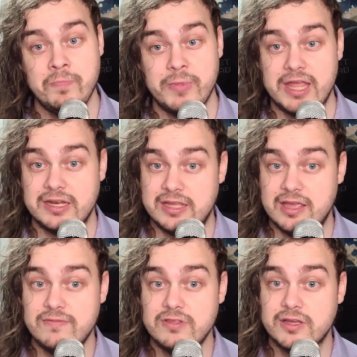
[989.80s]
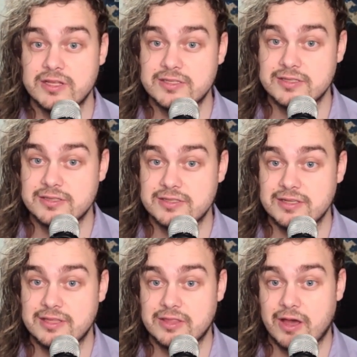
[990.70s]
And given the consistency
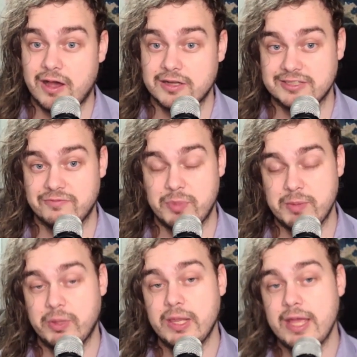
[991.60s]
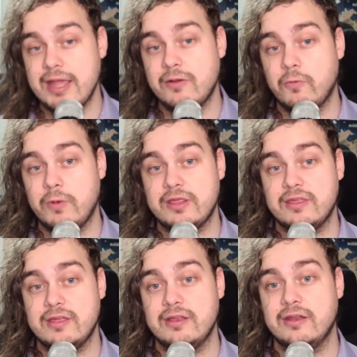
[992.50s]
that the Hawks have been playing
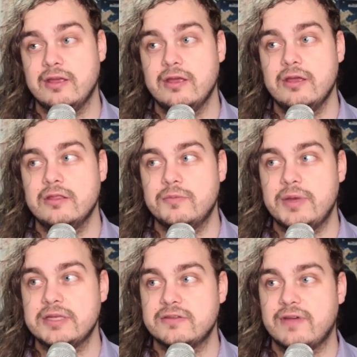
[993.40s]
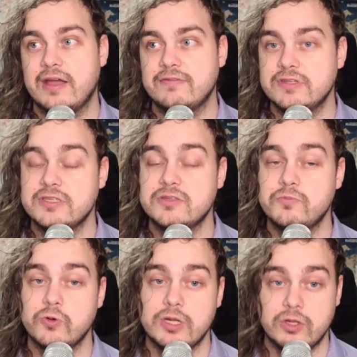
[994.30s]
within the best of five, this is a
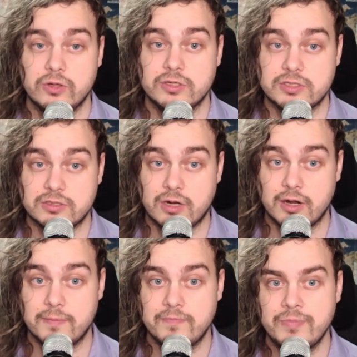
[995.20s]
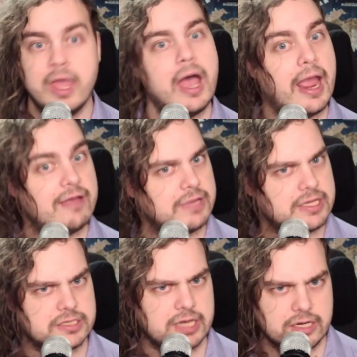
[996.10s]
pretty good start. I have my
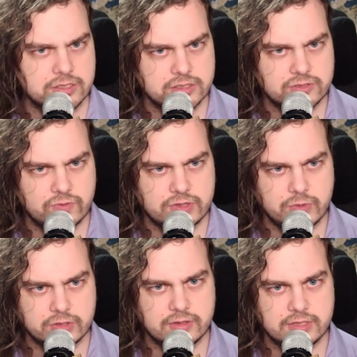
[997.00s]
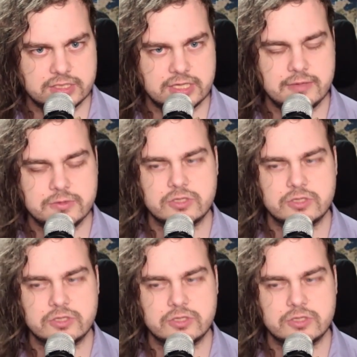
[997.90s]
hesitations with both of these teams.